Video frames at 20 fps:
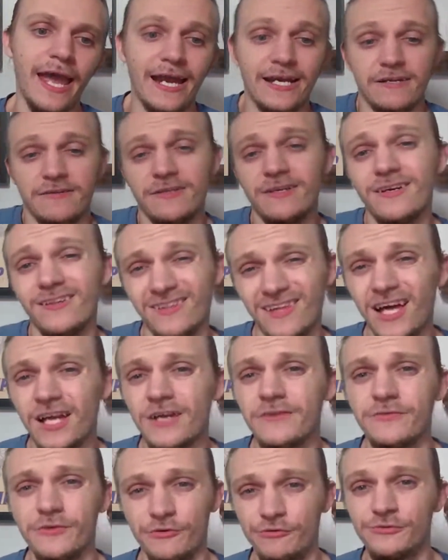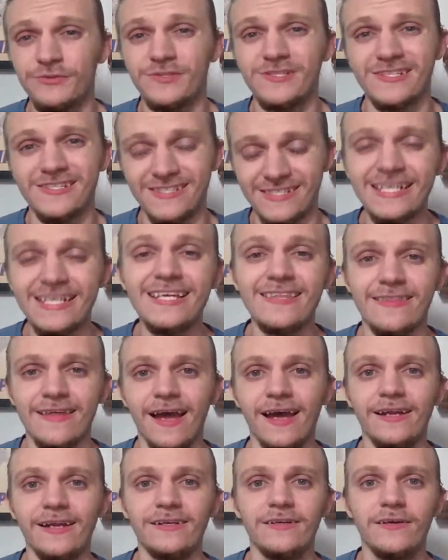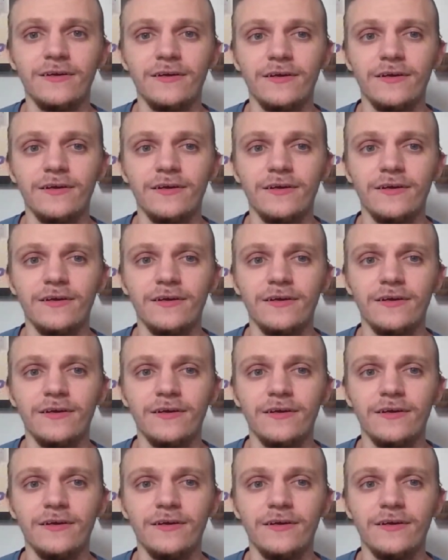And I think a lot of recruits see that.